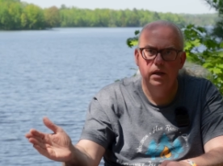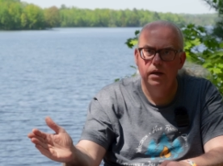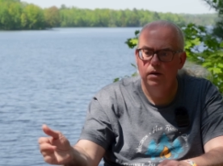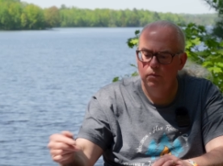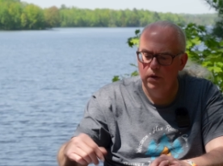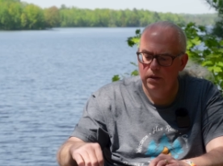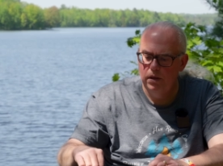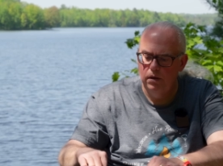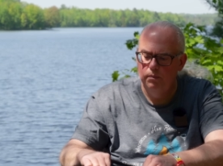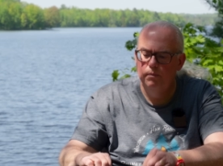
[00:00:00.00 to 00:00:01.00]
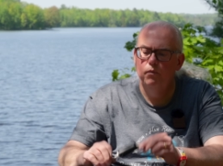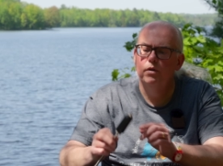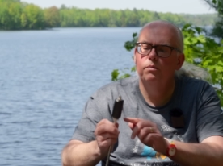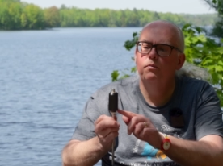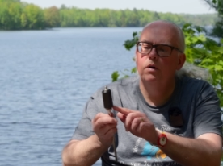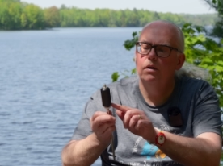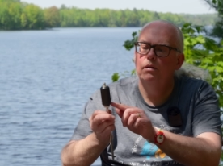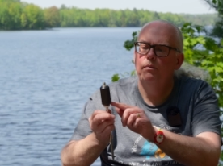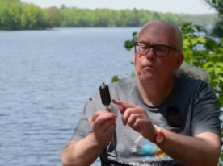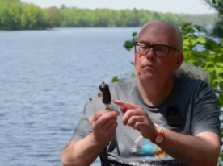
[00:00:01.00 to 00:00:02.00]
uh, with, uh, with
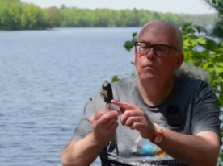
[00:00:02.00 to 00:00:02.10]
uh,